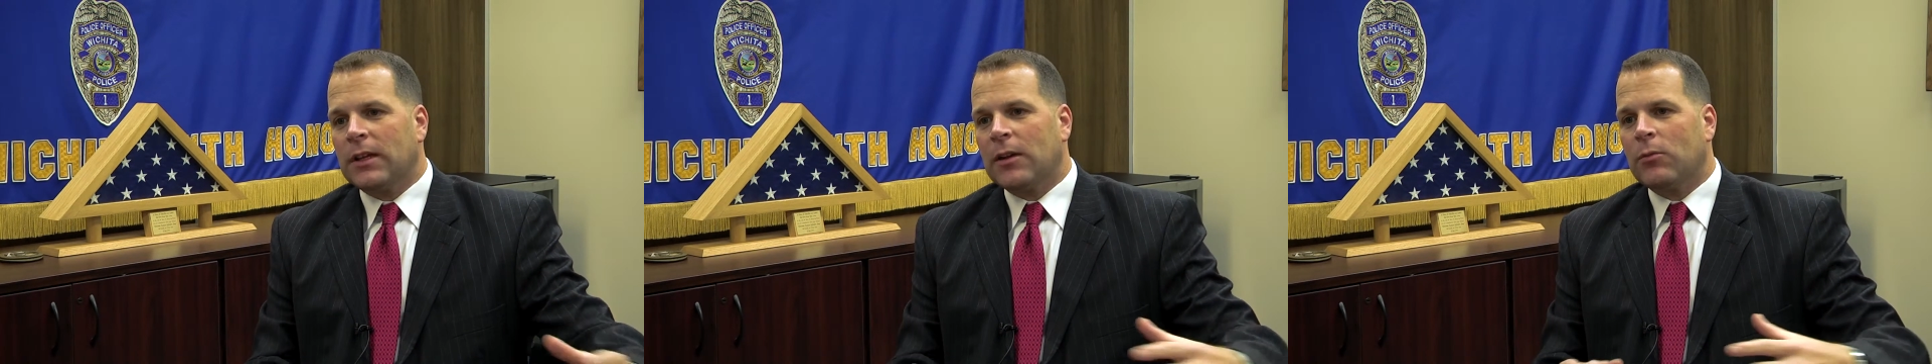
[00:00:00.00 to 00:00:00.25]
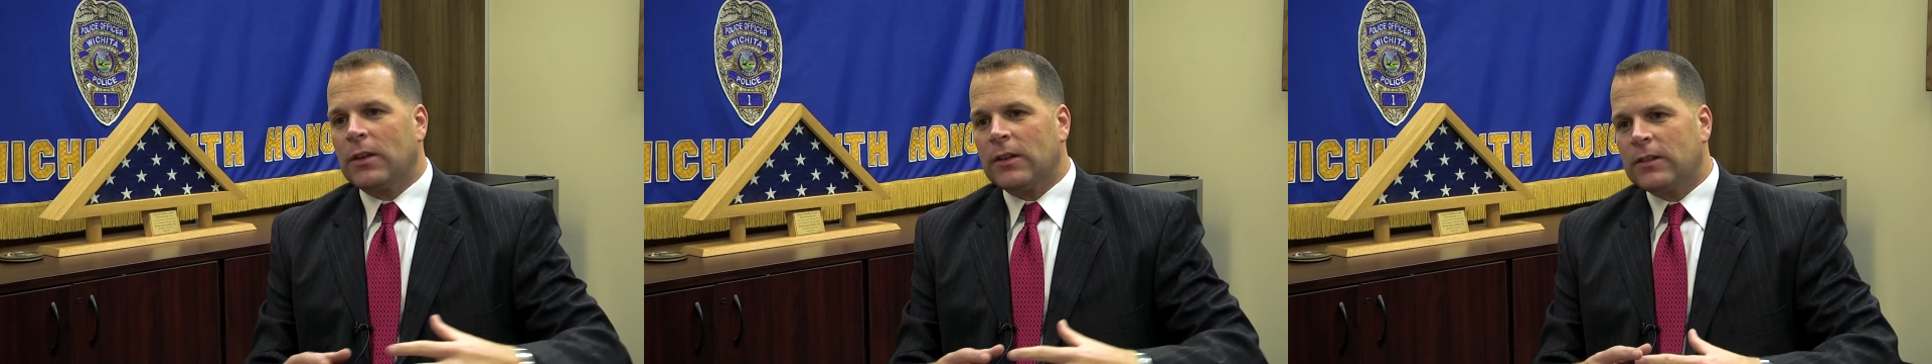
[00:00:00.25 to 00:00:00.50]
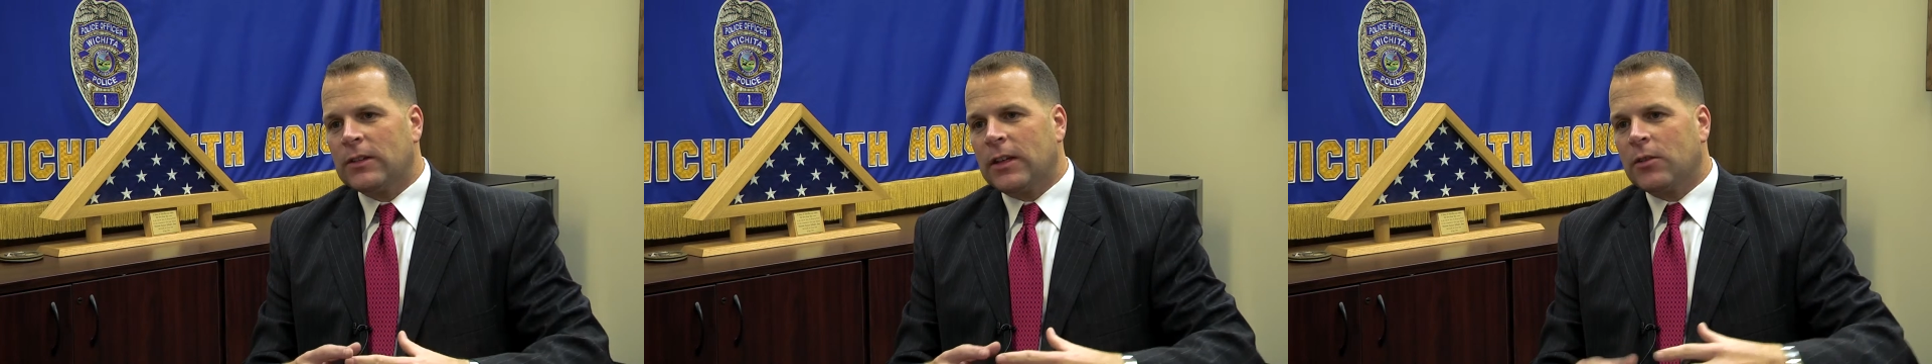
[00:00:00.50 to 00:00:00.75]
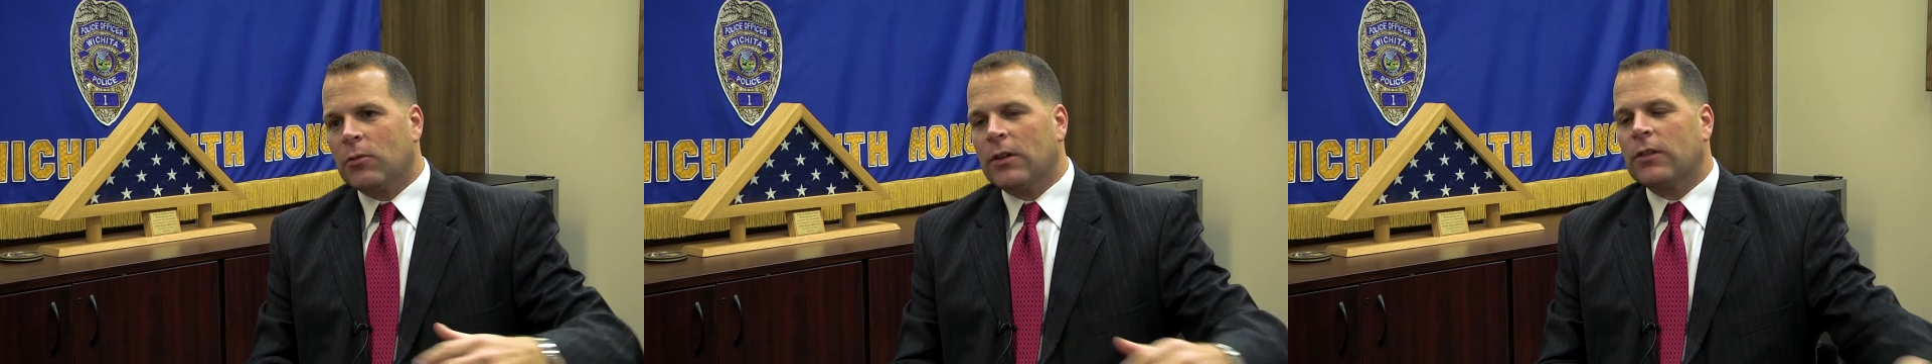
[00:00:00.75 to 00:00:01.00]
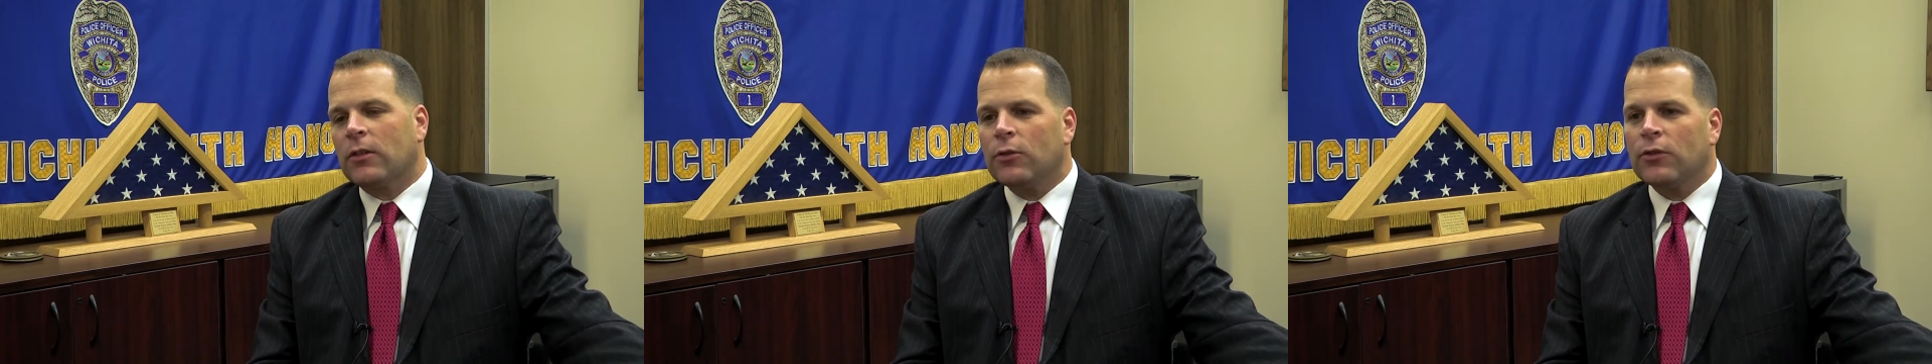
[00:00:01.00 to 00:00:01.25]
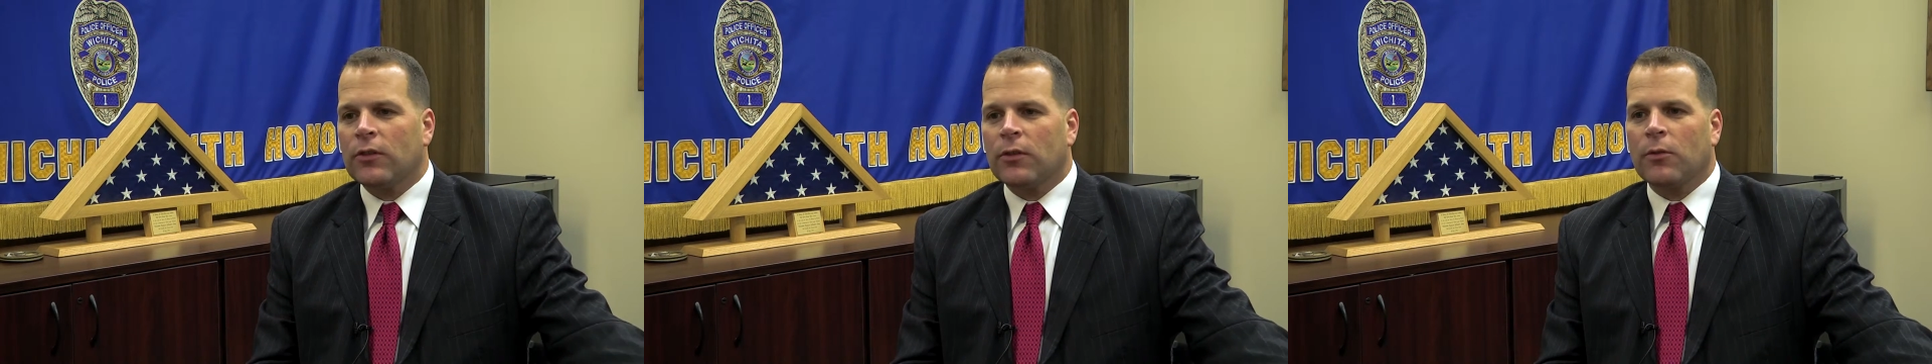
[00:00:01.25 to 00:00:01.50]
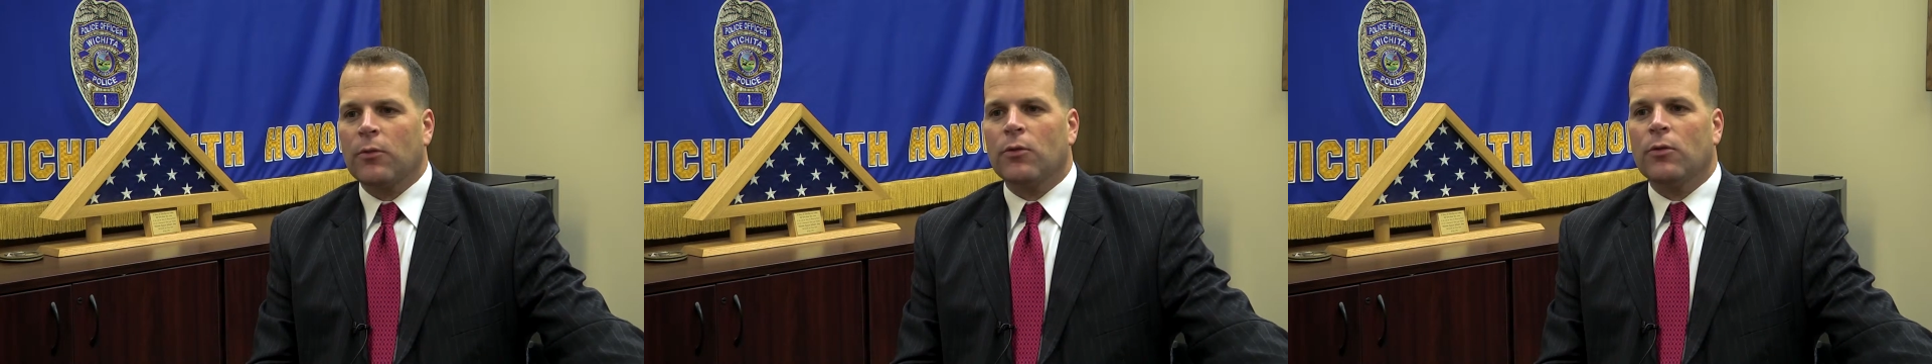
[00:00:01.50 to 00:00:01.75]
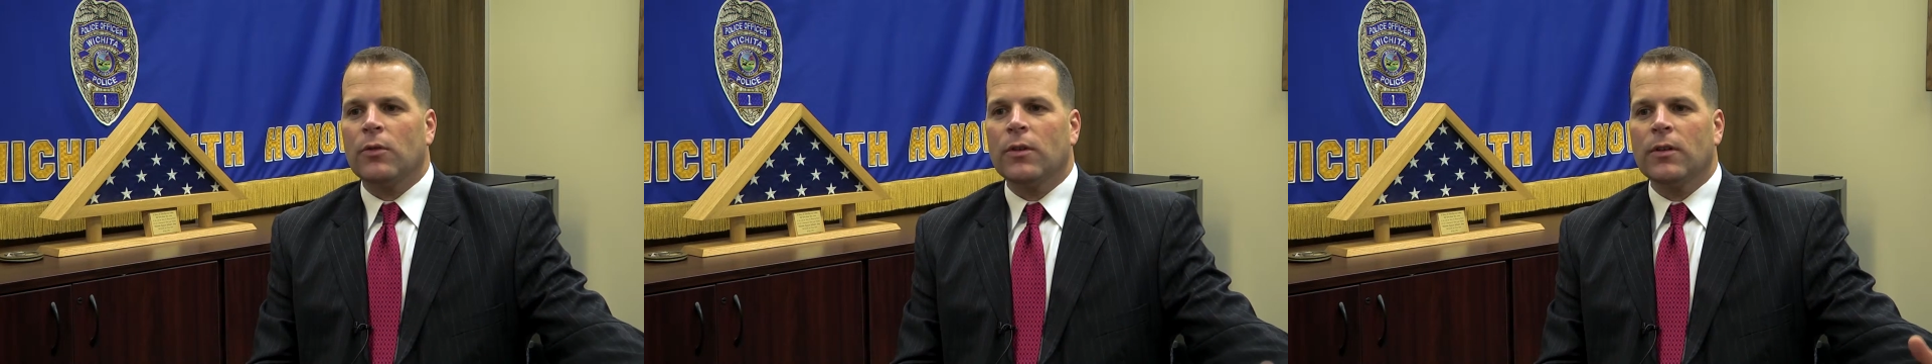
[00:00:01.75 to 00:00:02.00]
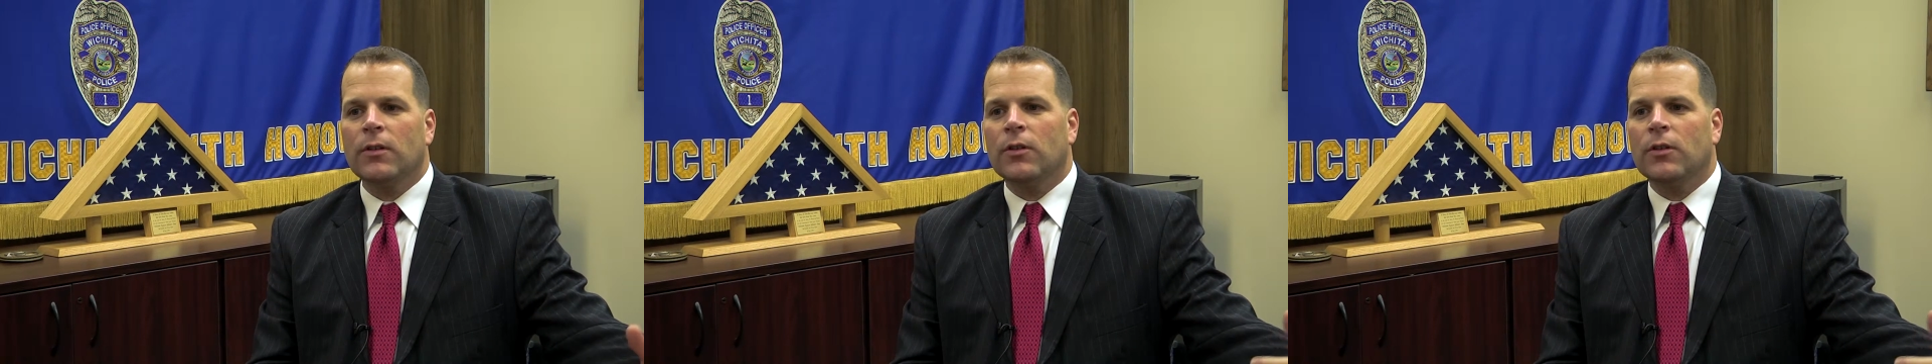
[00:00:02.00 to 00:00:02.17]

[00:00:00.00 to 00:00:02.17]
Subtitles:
but yet we seek resolution through